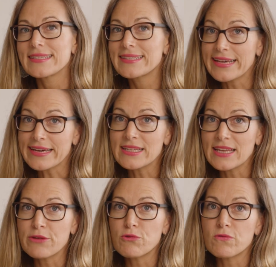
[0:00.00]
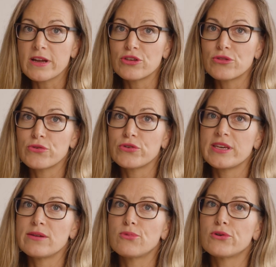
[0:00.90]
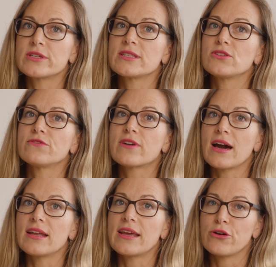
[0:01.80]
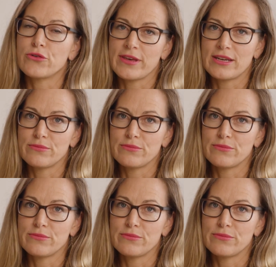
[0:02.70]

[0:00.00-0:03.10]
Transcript: Secondly, we'll run you through the importance of gut health and